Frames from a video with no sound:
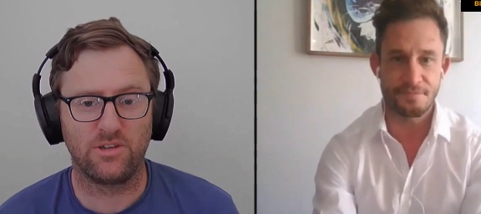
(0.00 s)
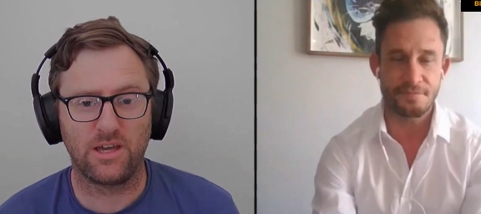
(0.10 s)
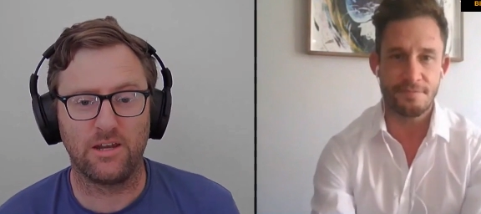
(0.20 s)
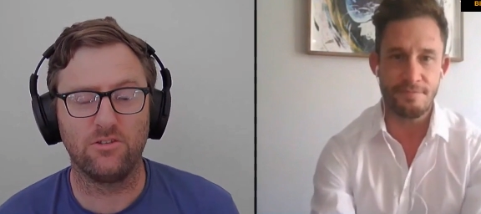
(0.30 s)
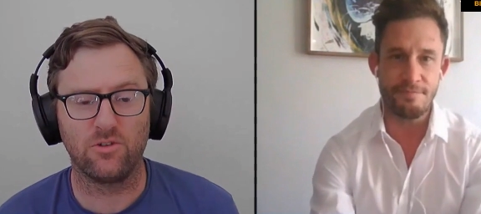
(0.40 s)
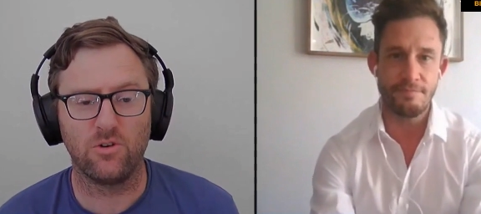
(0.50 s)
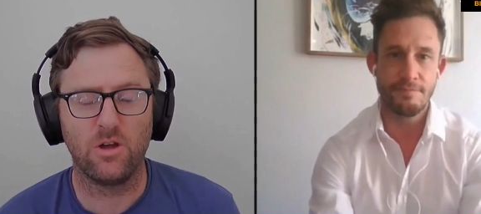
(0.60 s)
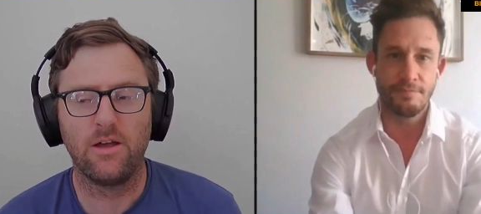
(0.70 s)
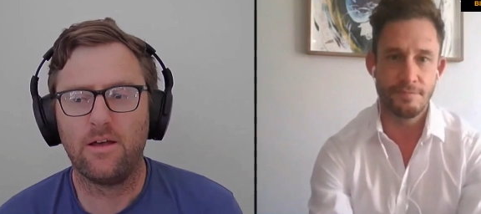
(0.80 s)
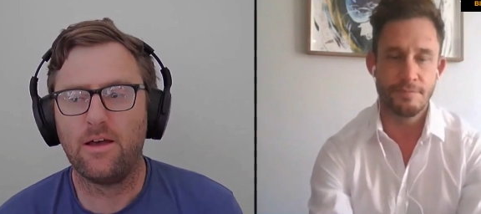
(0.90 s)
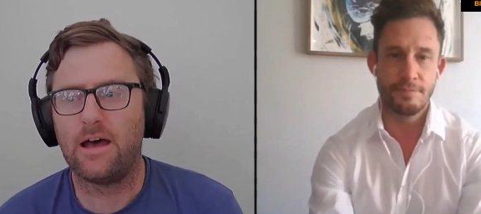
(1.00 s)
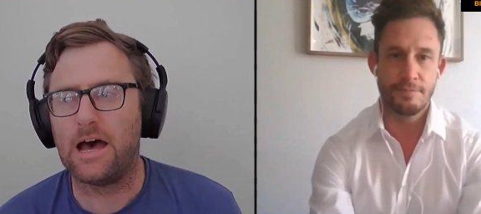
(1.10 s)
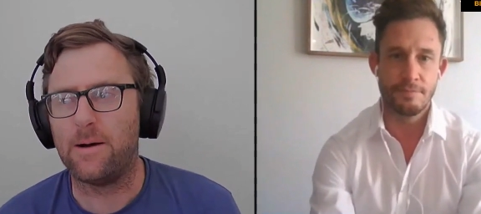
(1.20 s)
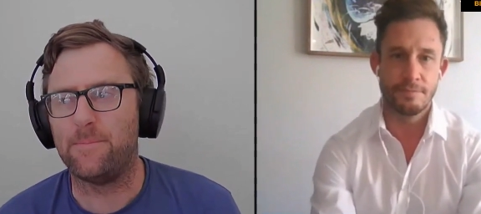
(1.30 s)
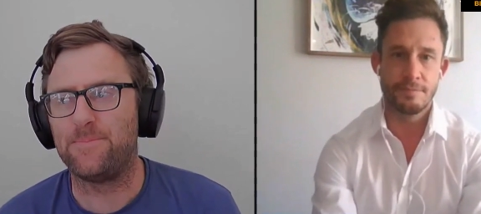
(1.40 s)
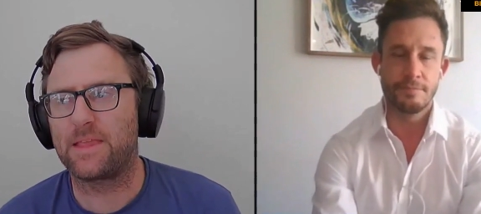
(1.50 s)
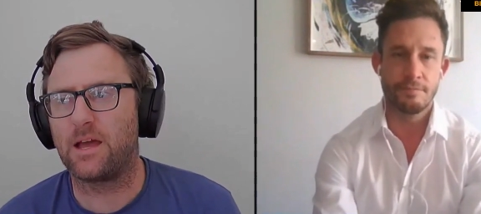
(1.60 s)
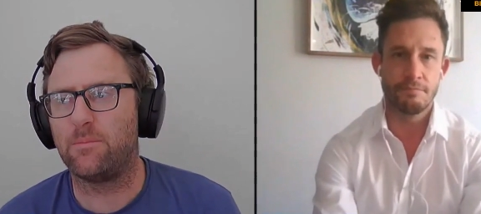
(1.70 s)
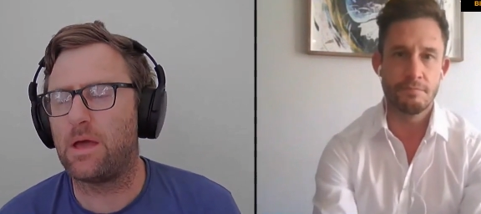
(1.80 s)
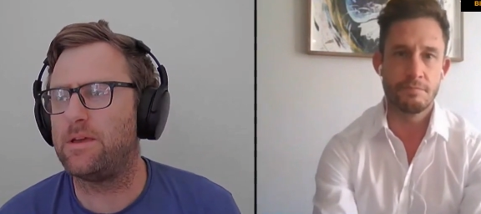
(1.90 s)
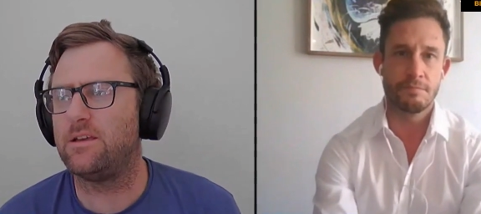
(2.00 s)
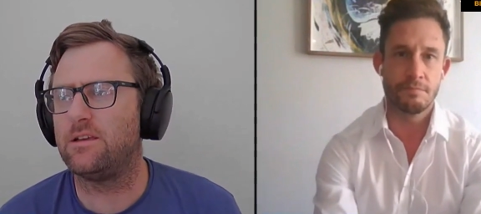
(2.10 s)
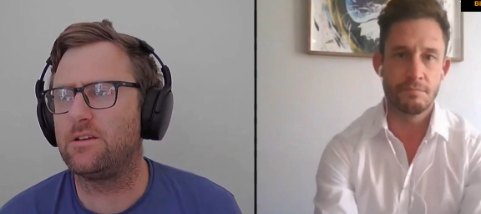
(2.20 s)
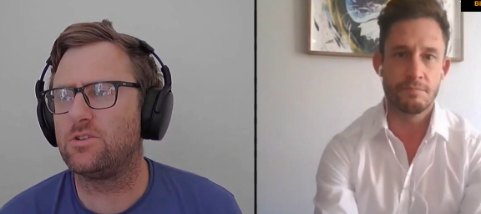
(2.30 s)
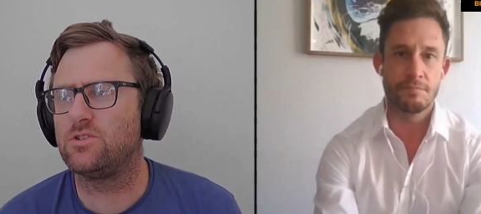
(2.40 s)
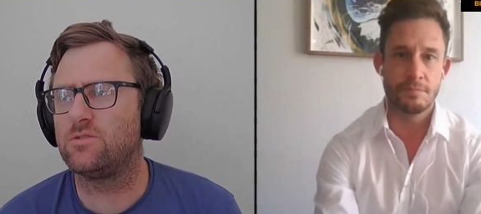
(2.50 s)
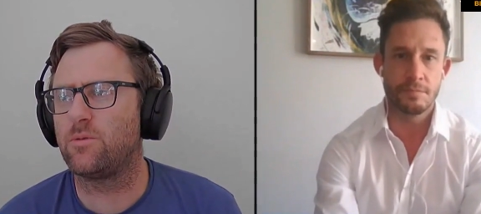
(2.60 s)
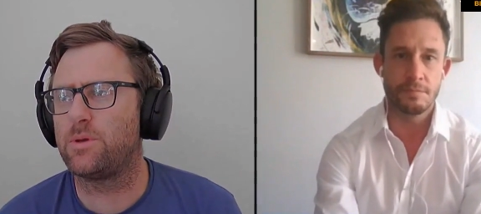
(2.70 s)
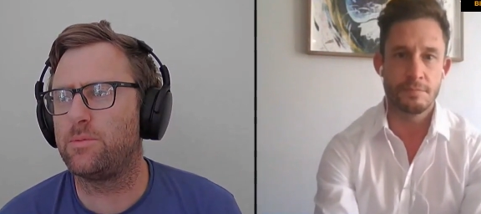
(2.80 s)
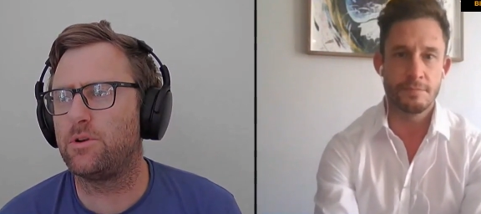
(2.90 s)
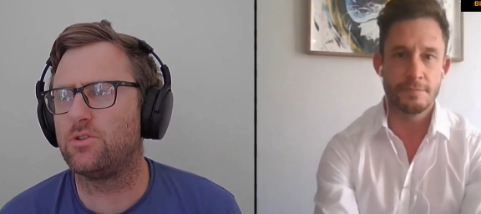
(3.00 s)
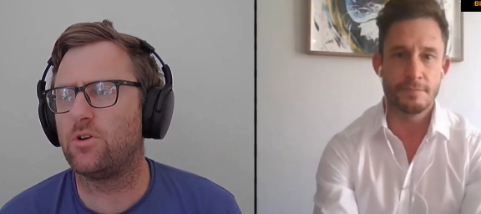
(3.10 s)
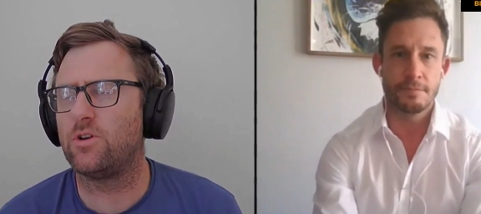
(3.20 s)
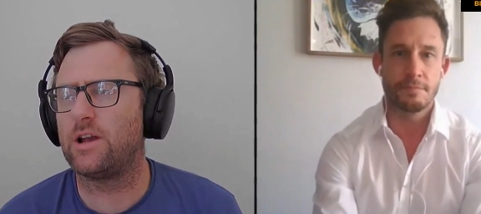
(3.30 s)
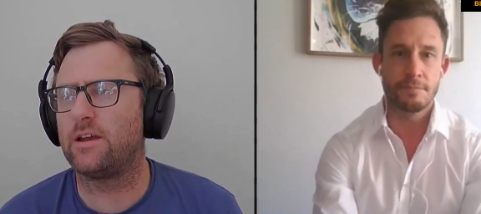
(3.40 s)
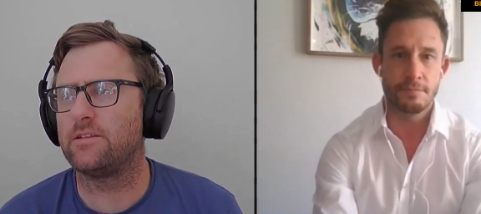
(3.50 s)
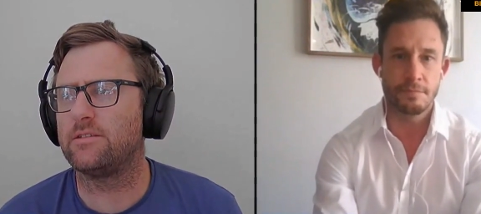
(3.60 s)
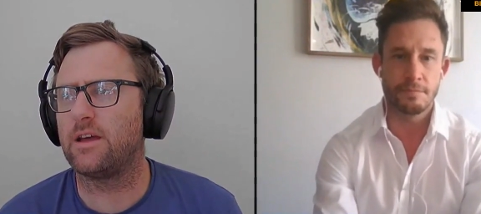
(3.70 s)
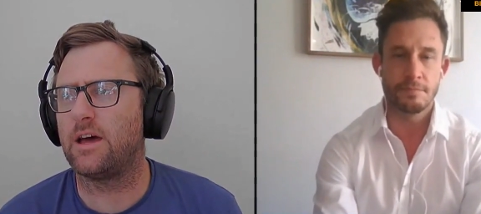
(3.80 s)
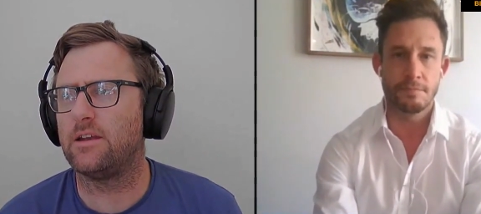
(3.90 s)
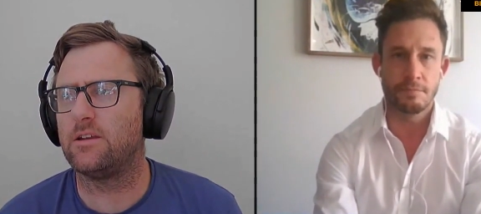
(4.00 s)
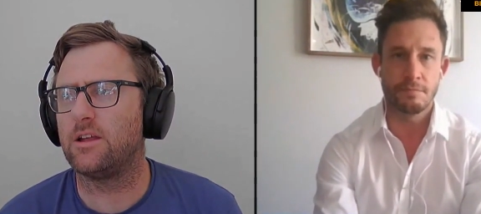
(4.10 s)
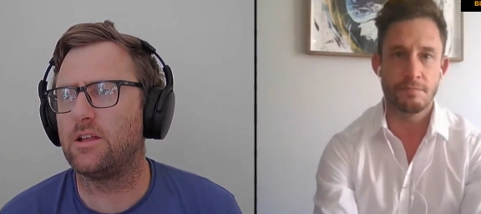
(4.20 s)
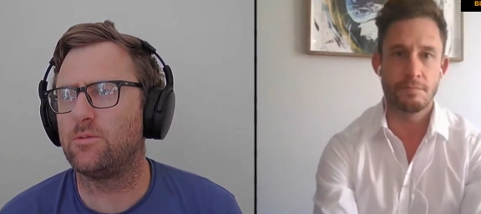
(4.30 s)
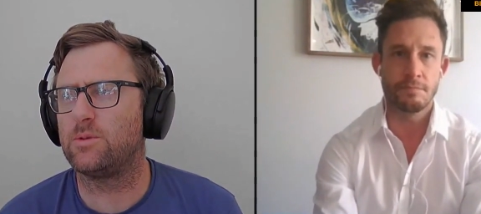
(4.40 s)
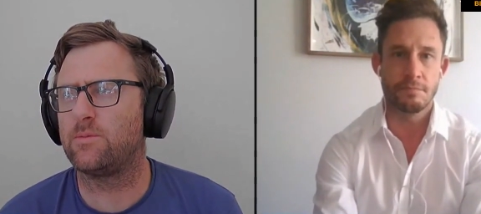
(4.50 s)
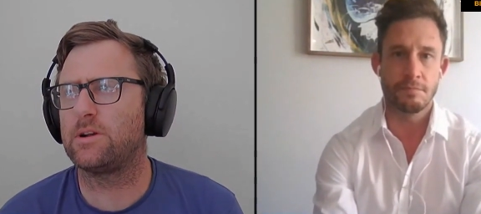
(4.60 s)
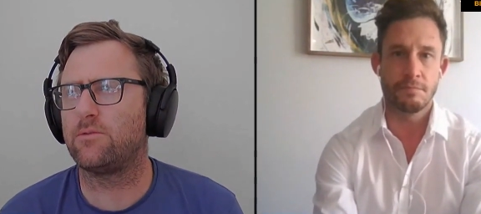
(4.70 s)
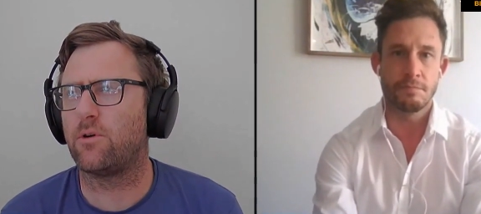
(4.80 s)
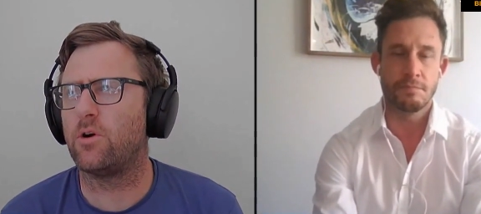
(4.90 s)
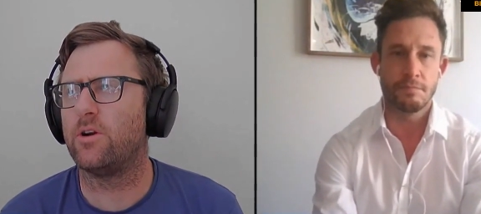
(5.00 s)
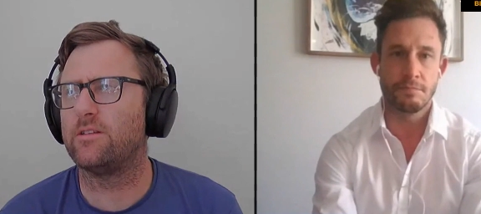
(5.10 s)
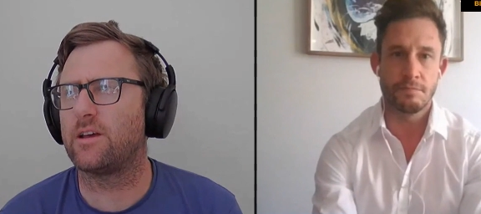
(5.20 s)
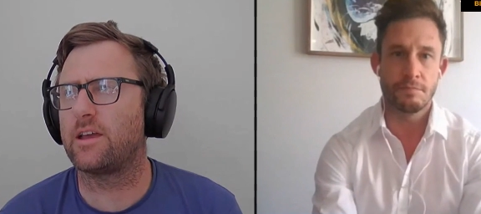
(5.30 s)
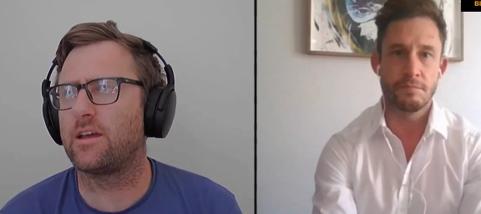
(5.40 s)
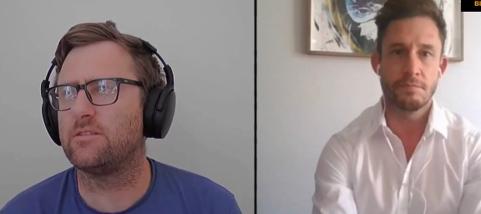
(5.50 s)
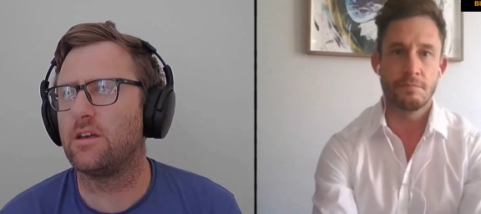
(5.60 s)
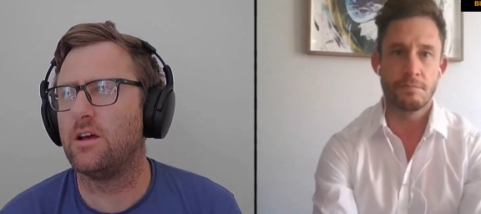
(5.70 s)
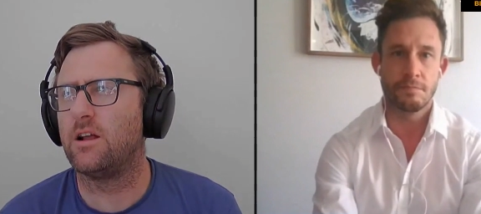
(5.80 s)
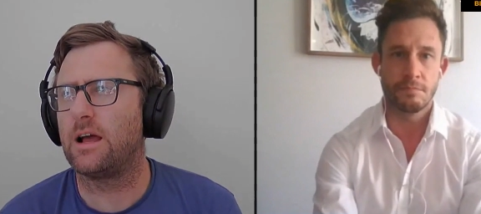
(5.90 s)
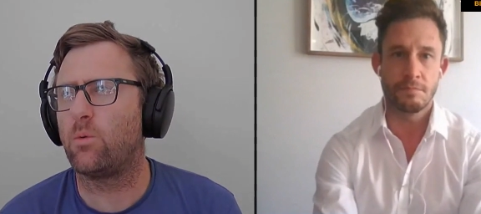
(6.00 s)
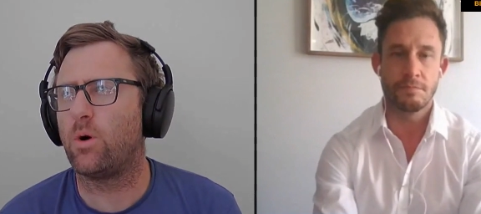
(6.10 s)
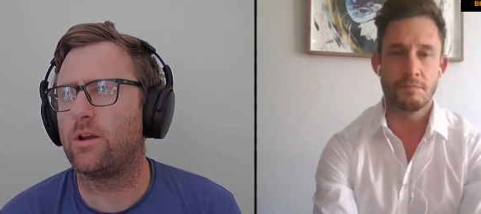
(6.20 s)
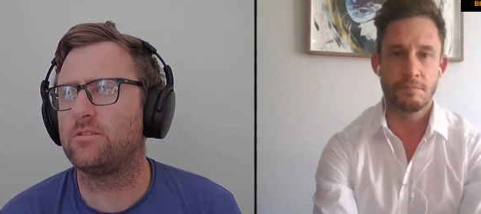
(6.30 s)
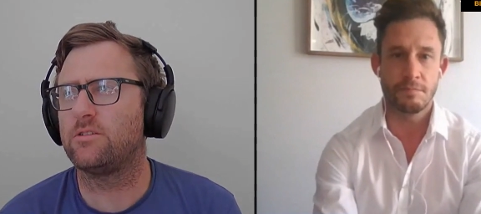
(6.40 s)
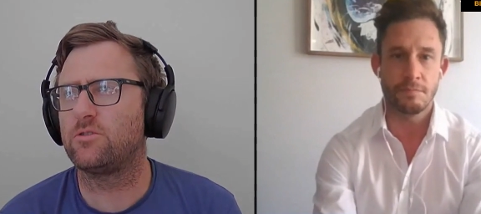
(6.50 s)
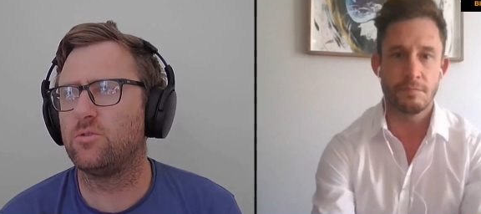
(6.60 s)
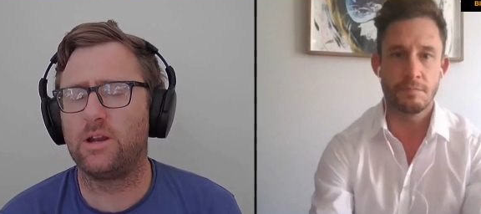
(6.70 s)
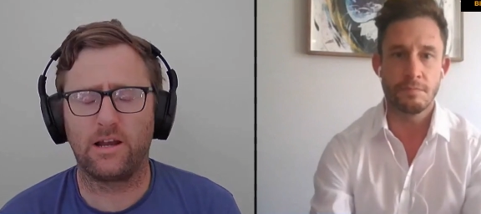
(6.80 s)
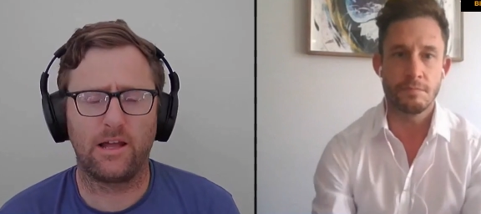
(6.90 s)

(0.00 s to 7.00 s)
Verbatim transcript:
Speaker 1: to get into. Um, and maybe could you, for people who don't really understand, and, and specifically foreigners, I guess, like what does the schooling